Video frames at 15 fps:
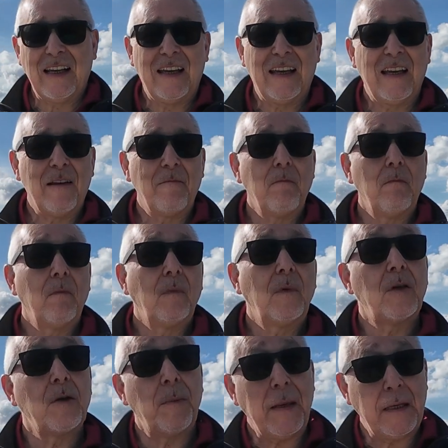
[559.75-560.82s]

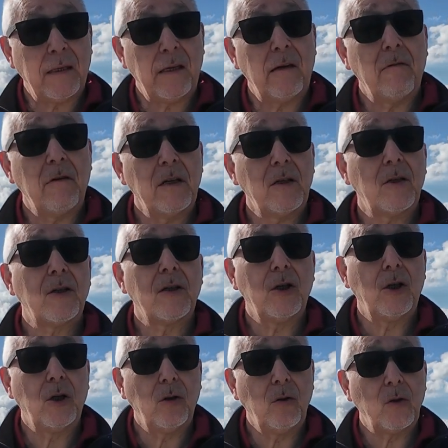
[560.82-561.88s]
To be serious,
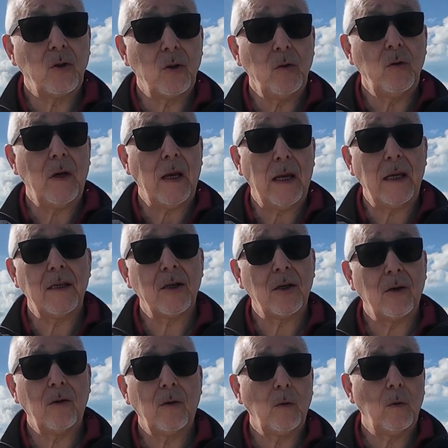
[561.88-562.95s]
you do need
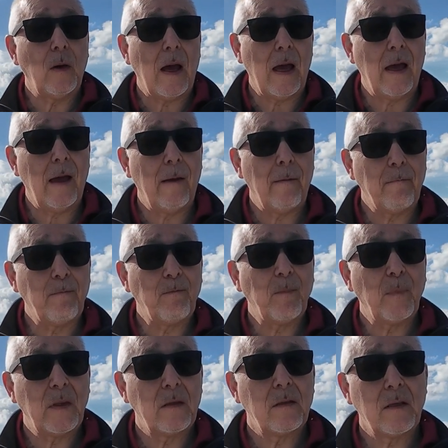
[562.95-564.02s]
to
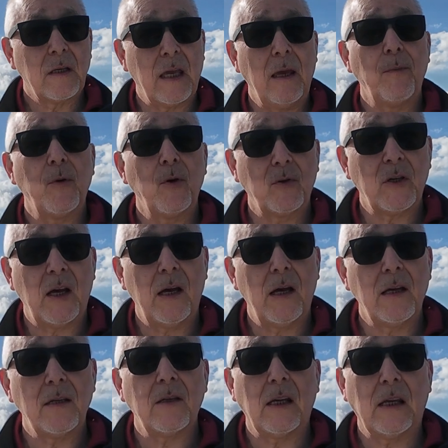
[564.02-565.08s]
keep your
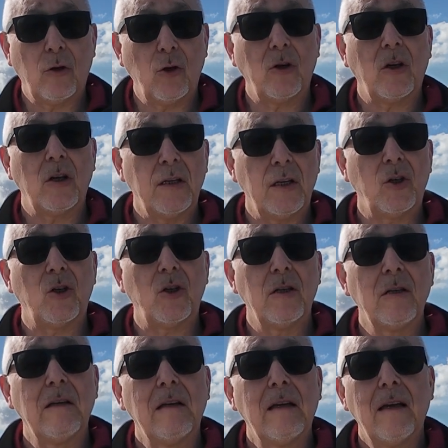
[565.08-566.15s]
tyres in good
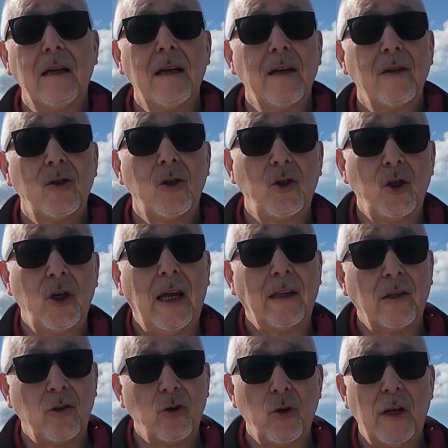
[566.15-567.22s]
condition, to check
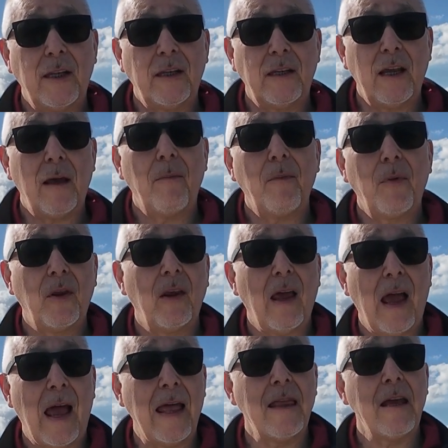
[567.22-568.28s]
the tread depth
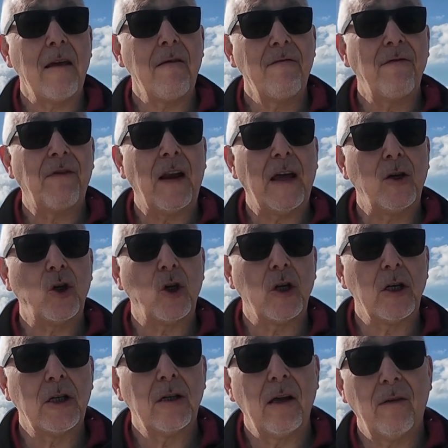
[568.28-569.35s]
and the
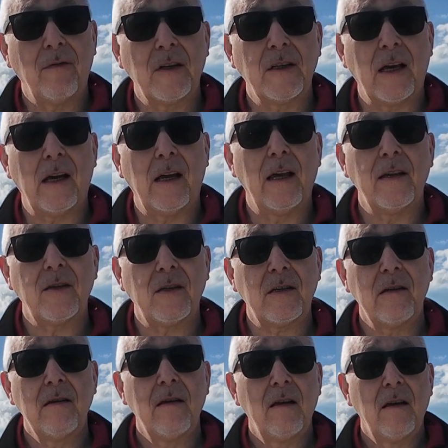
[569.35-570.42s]
inflation of the tyres
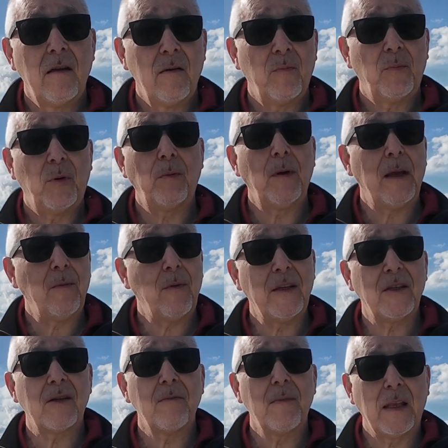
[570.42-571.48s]
probably
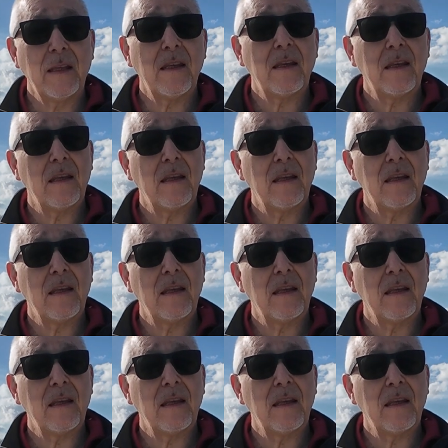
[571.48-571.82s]
once a month,